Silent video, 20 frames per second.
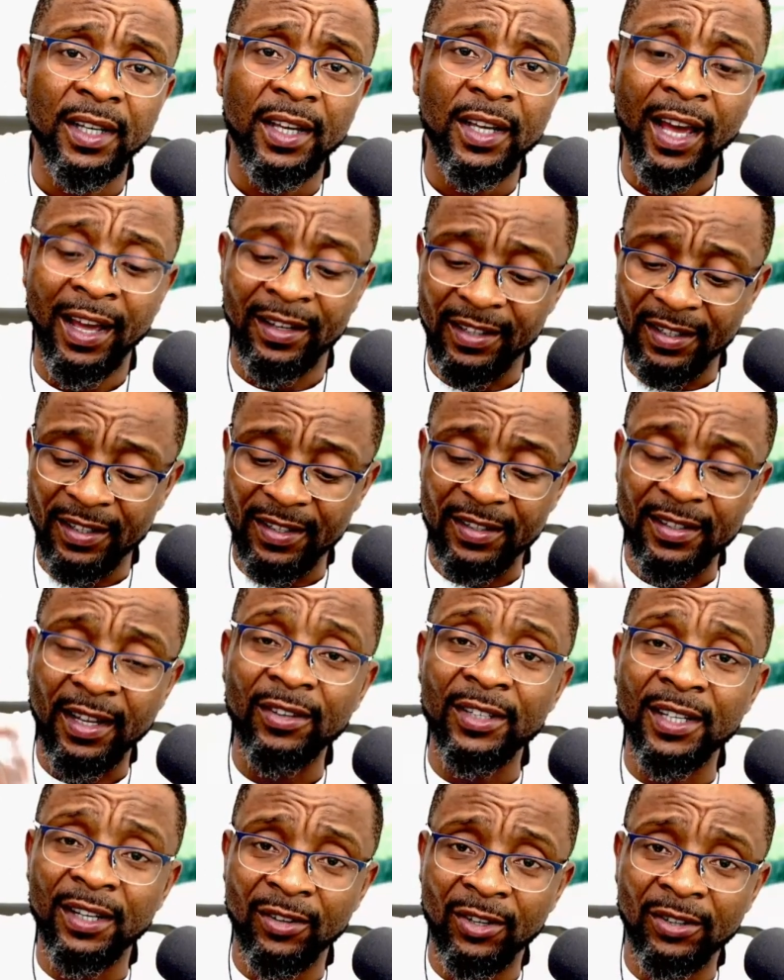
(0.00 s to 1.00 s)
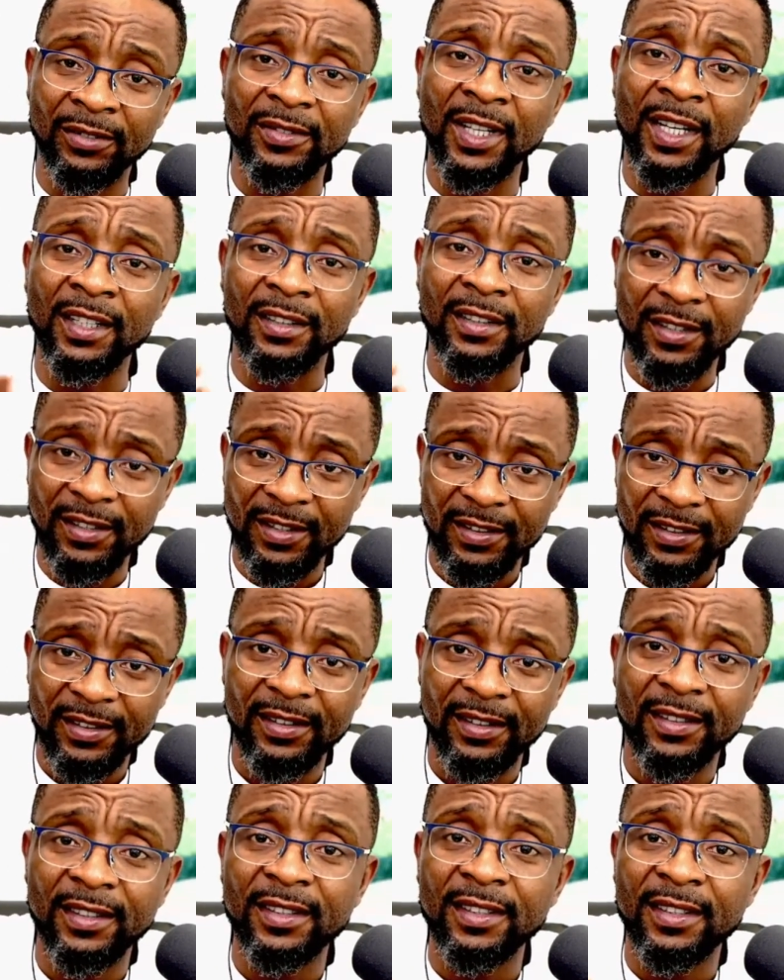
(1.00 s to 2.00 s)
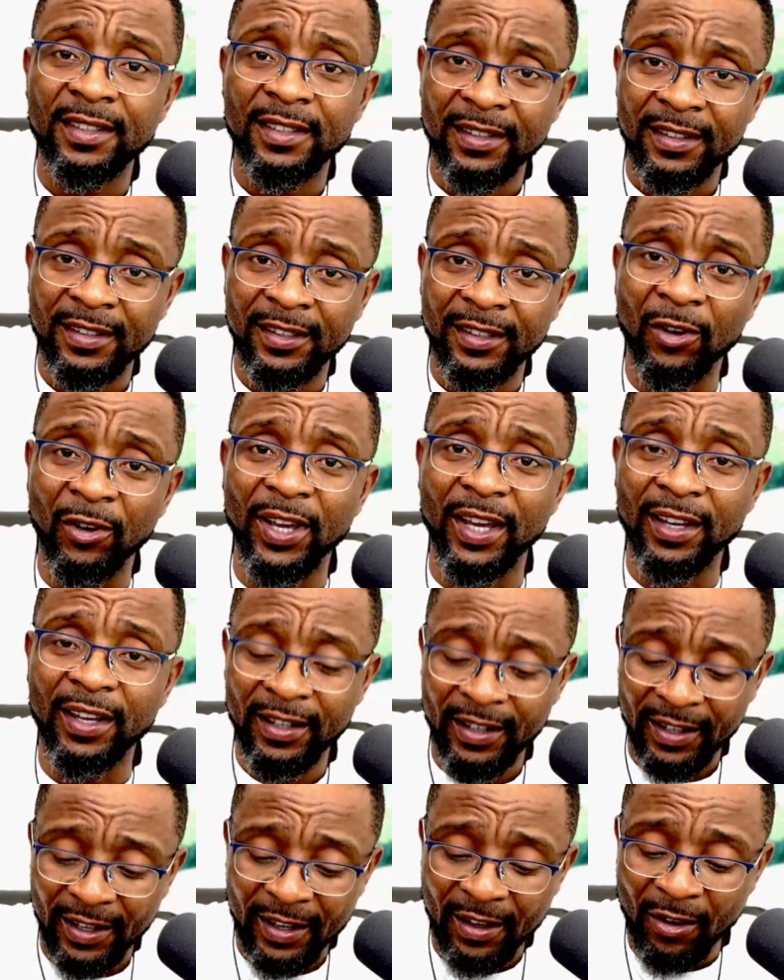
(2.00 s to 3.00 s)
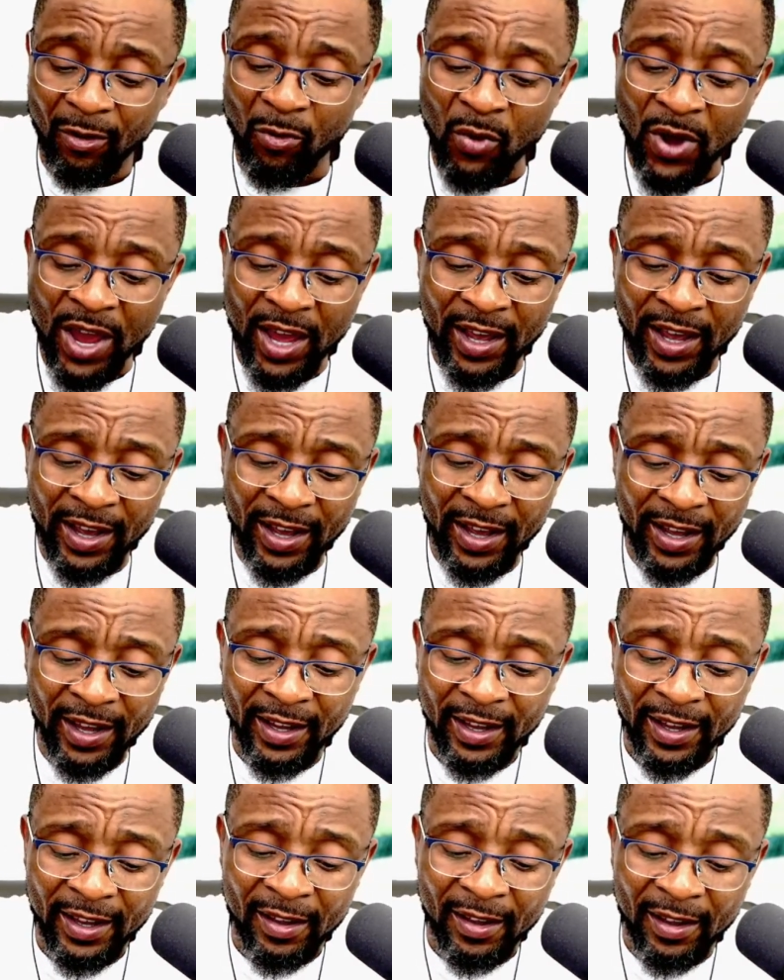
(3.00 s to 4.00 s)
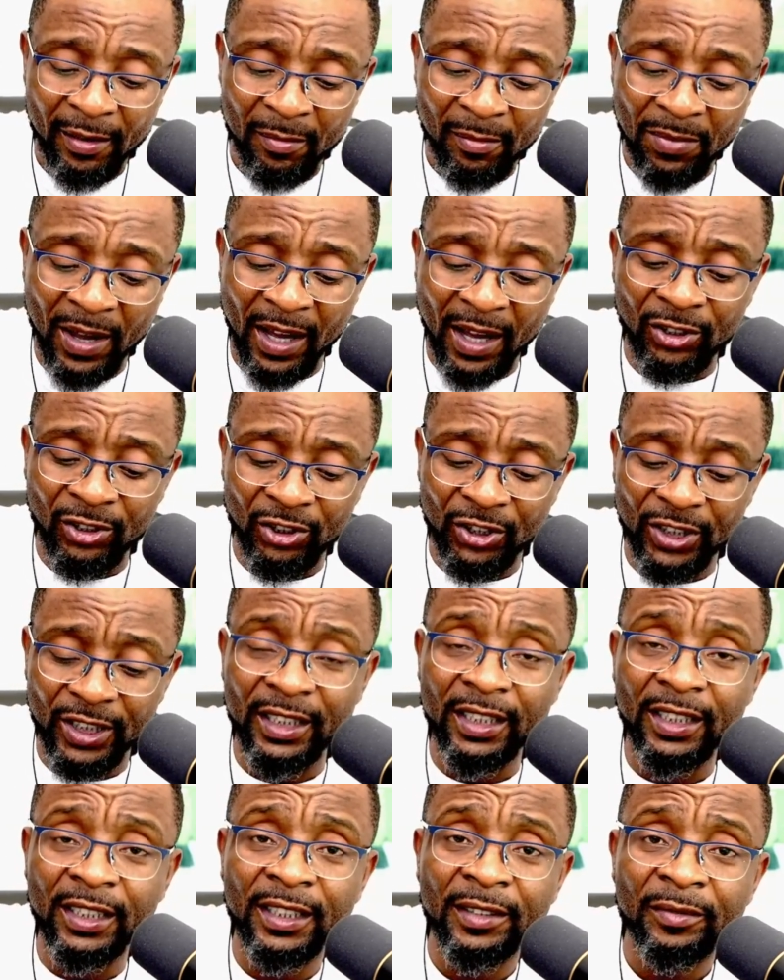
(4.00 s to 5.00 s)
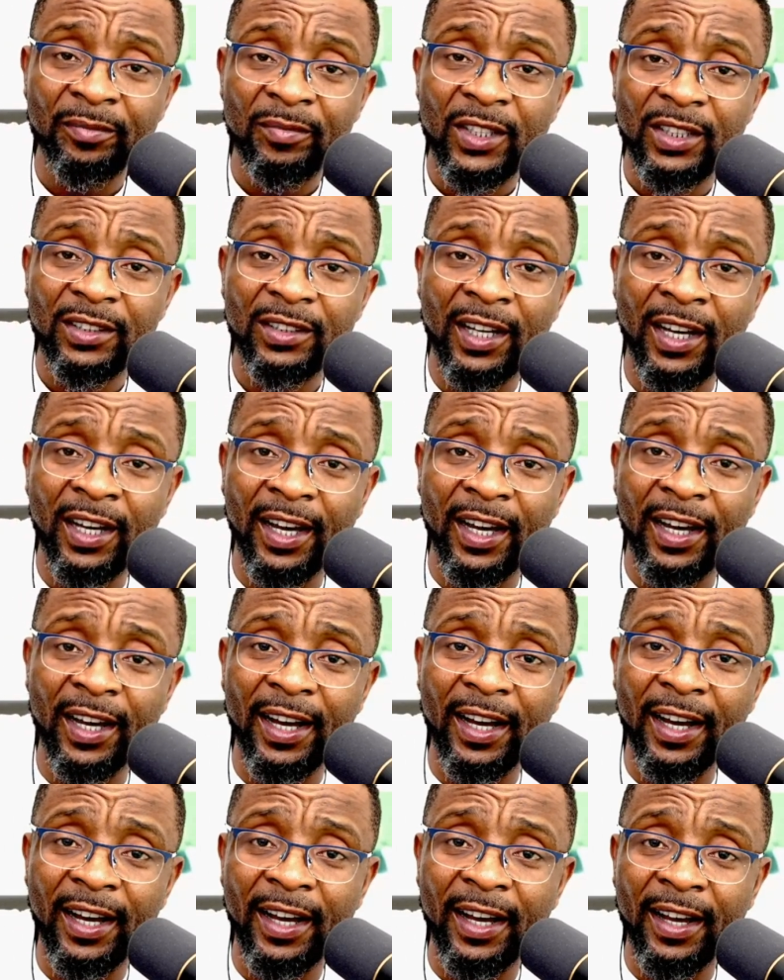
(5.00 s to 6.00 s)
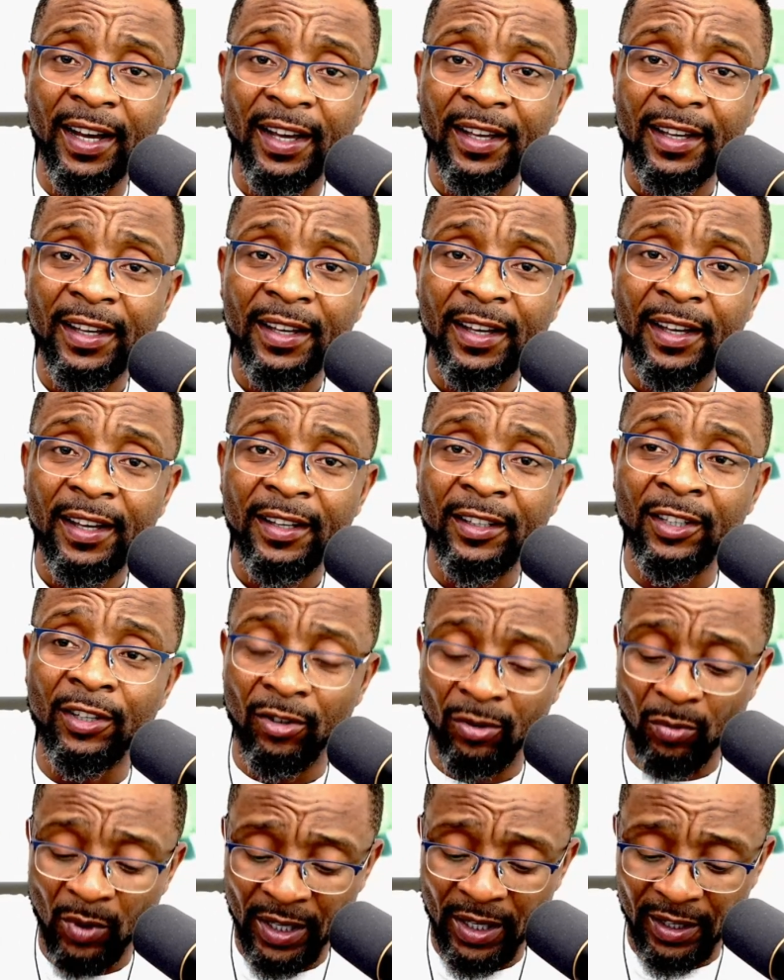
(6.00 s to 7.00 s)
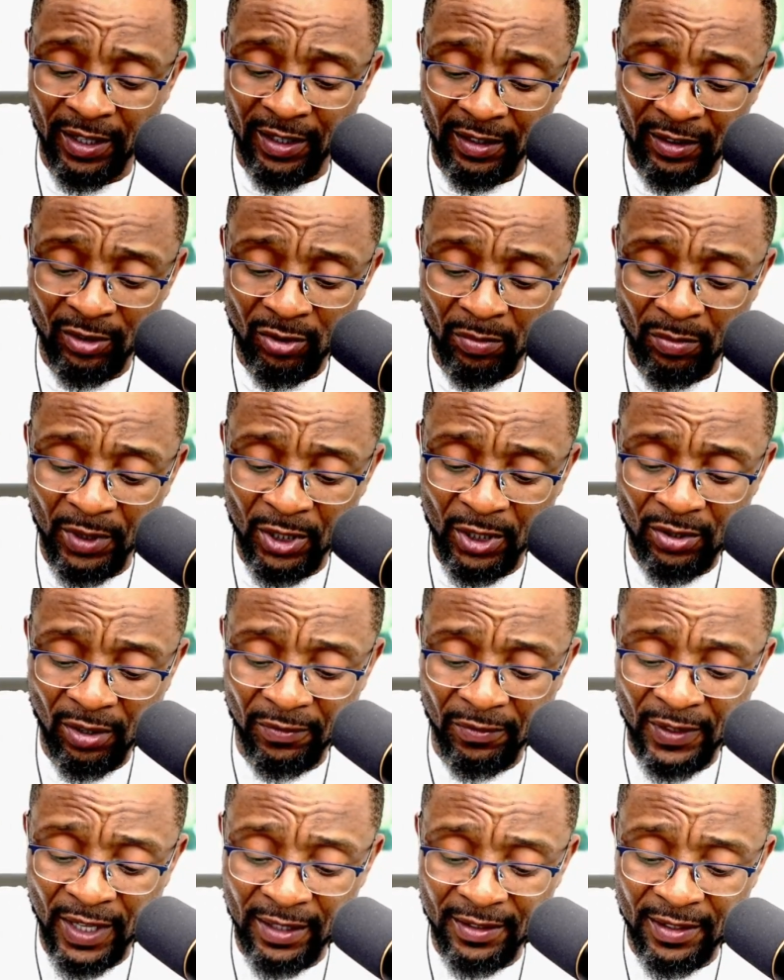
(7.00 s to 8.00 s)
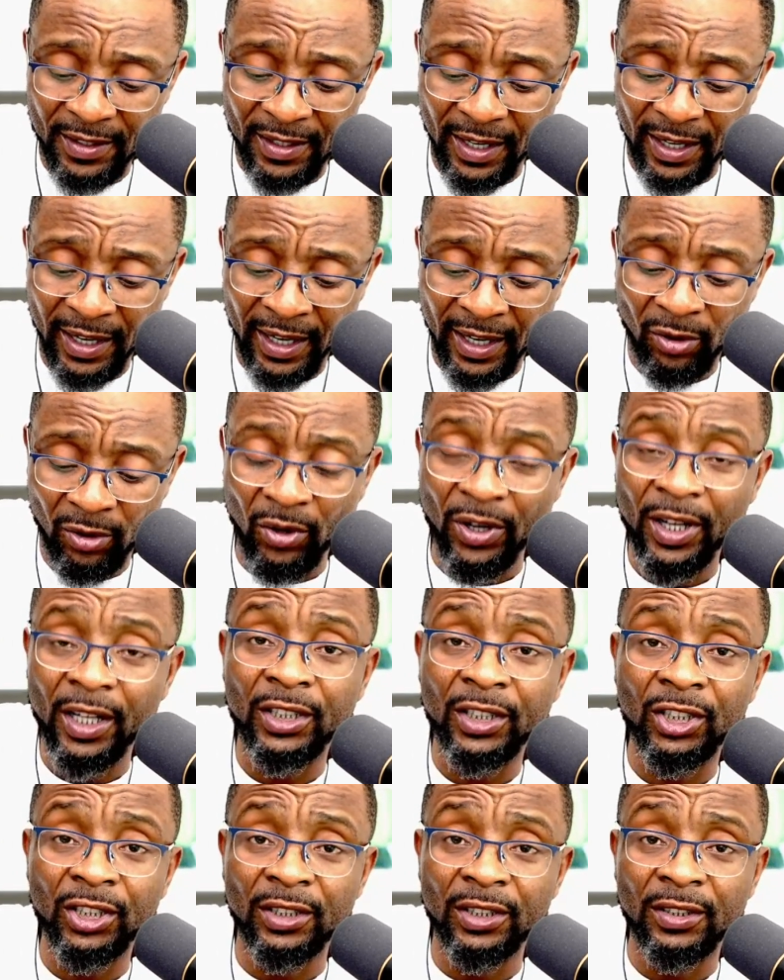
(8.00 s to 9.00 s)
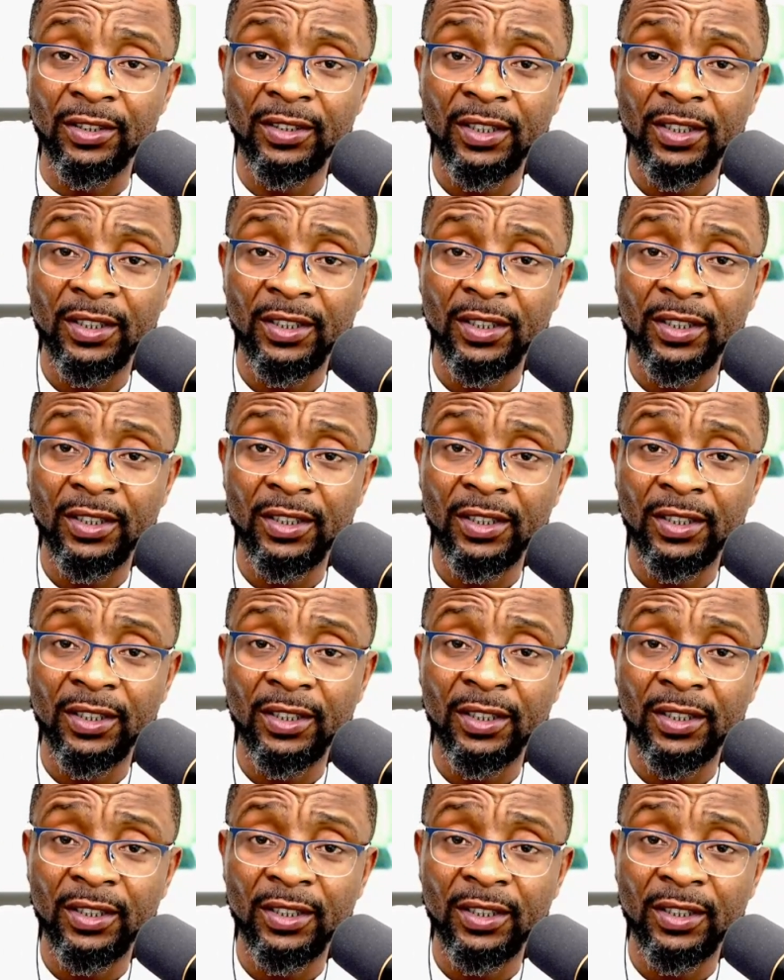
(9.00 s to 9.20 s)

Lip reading: And this is how they run things. Okay? Where poultry, where a little bit of that allocation,